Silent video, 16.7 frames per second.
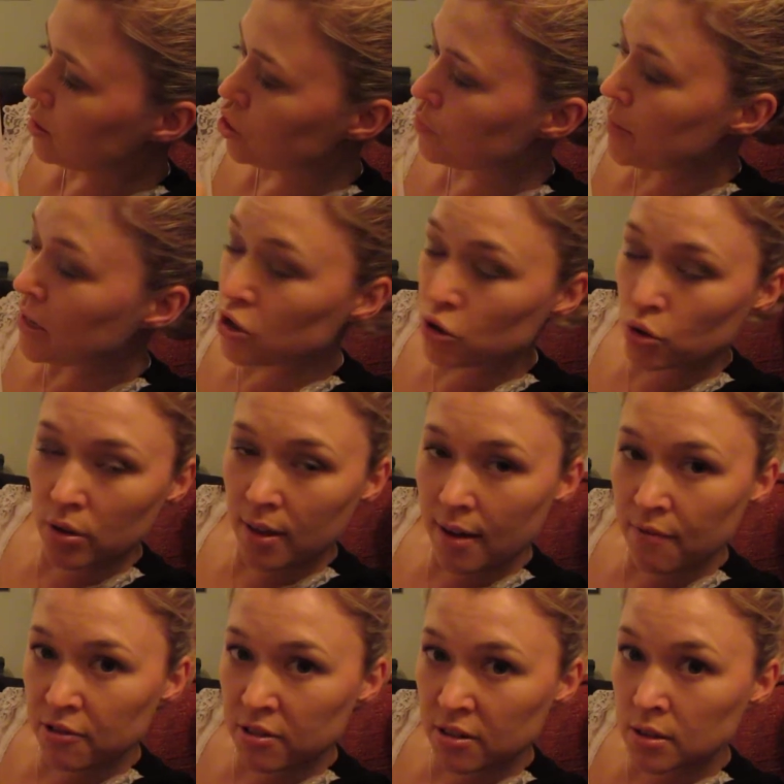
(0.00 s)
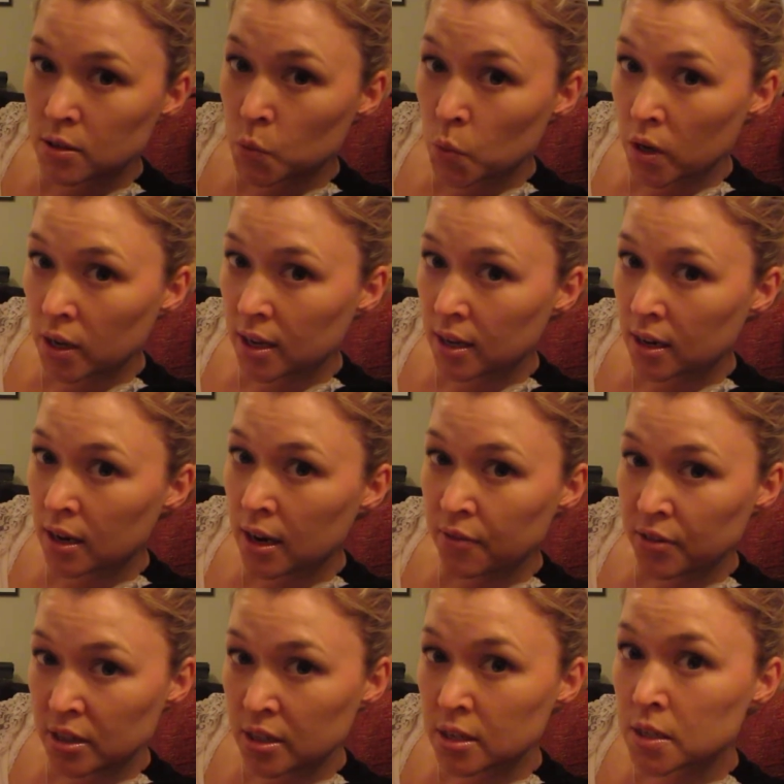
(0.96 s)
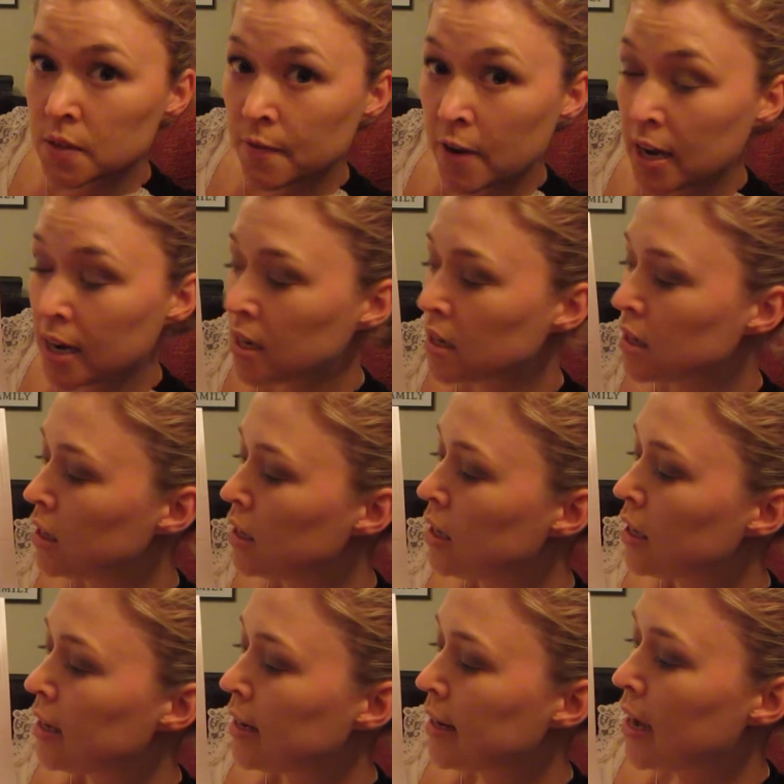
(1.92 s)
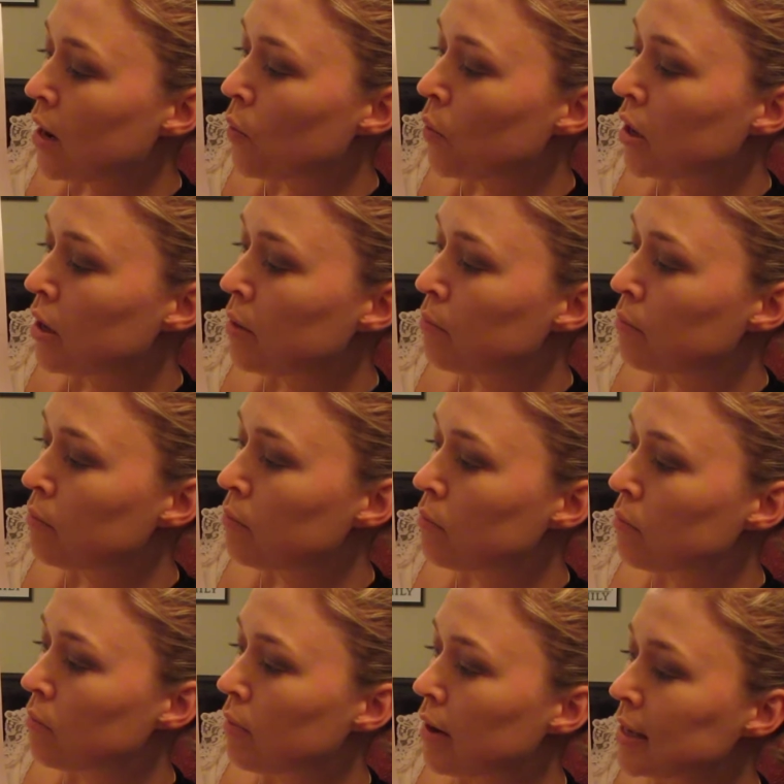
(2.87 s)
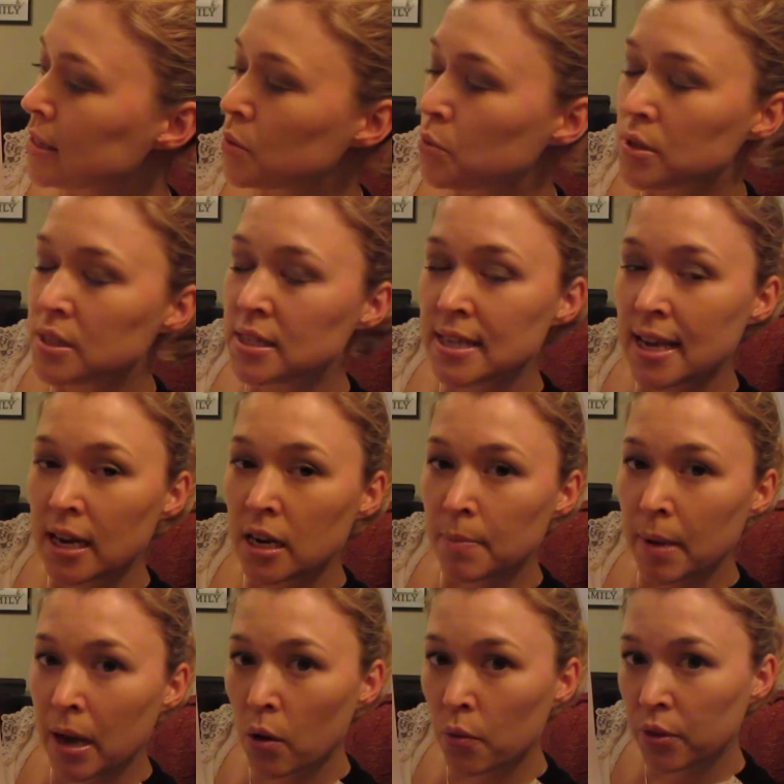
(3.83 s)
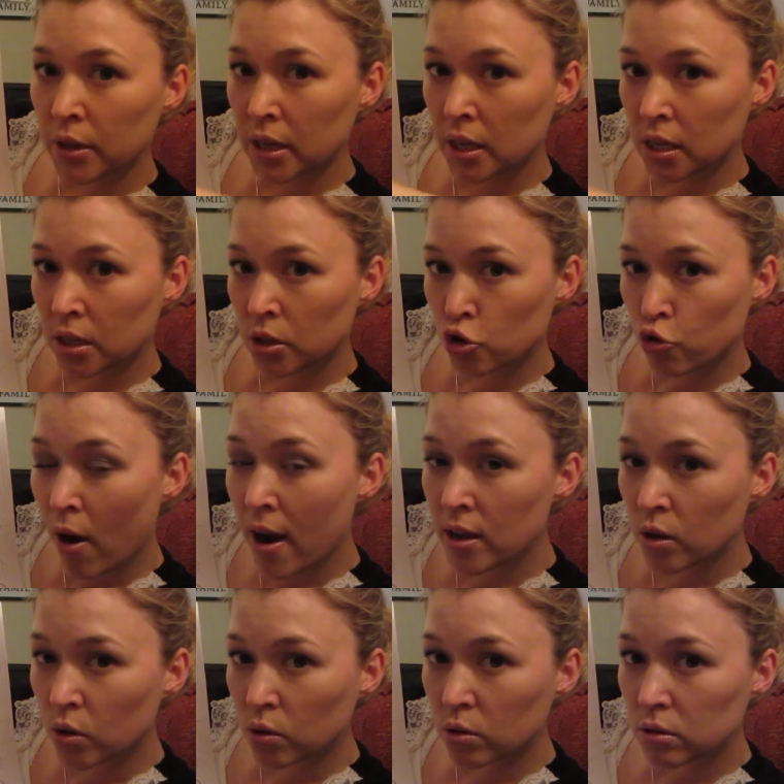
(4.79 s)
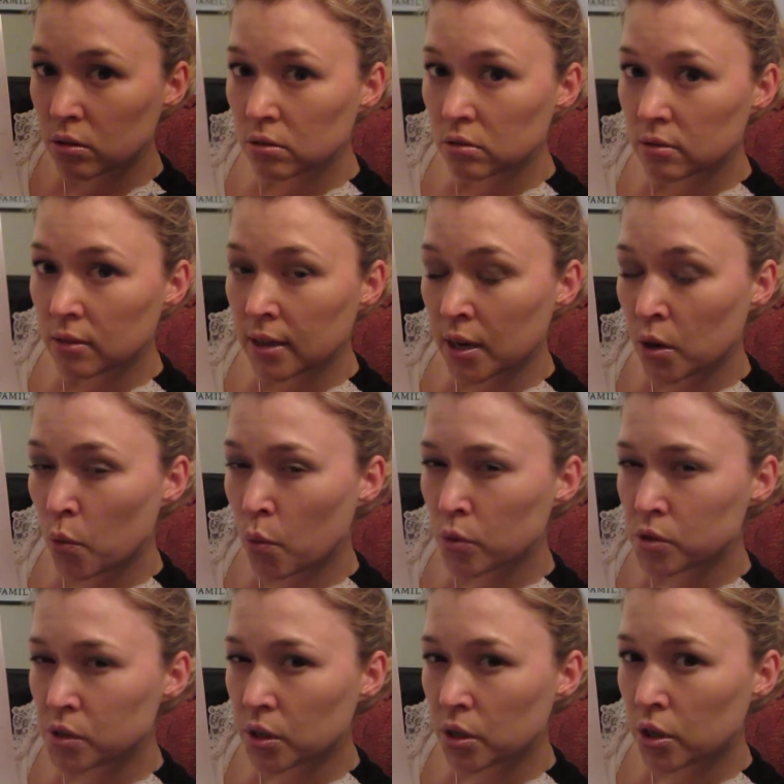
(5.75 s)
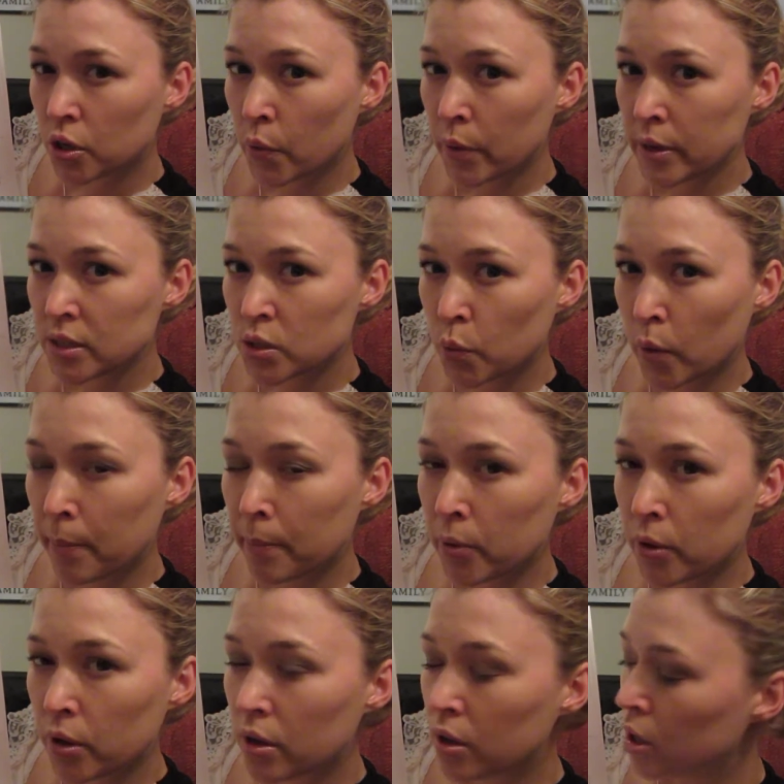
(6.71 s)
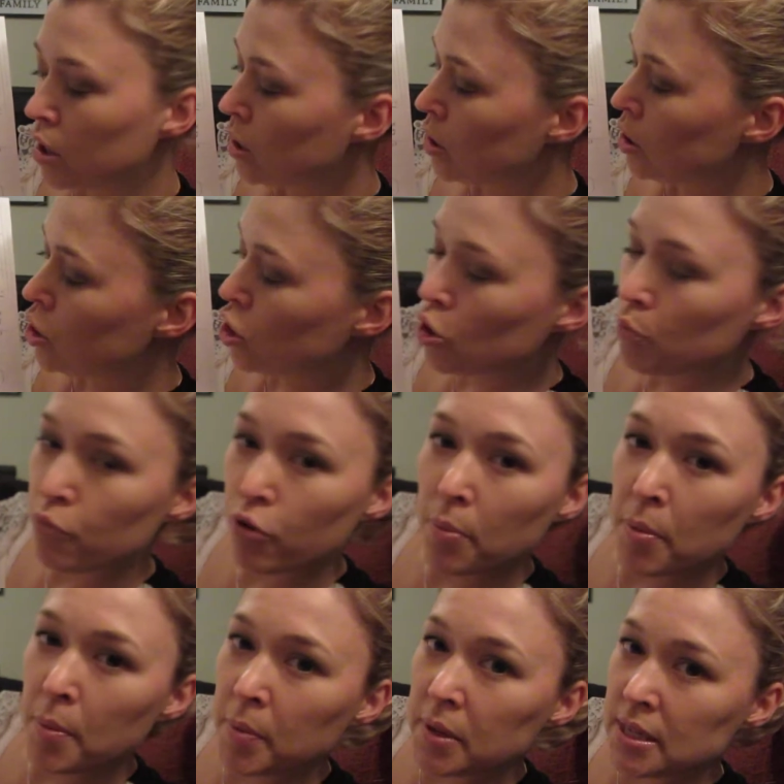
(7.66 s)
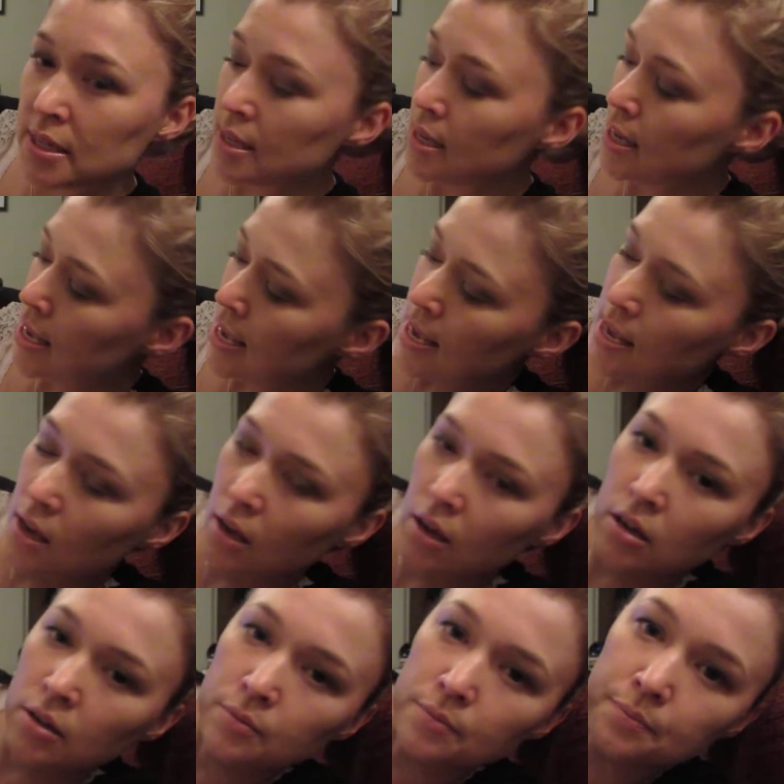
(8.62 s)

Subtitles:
just make sure that everything's working and everything's fine. Now, as I was saying about the trial, I know I wasn't going to go into it, but you can probably see here